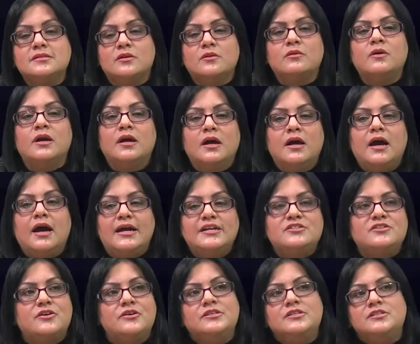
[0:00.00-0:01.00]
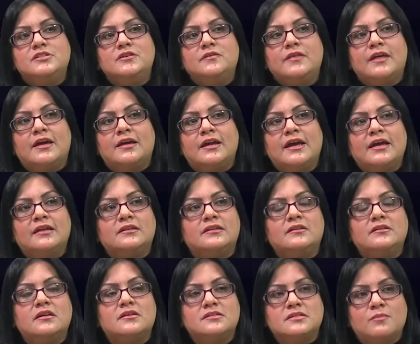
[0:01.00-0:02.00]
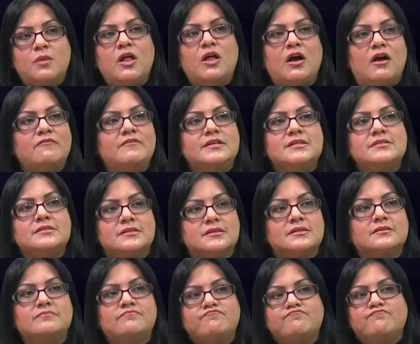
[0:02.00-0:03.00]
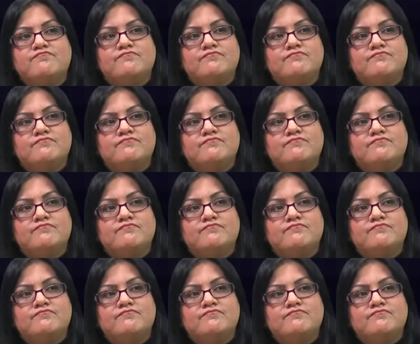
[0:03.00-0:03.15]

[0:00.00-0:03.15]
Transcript: So I started to do that. I had a little small office and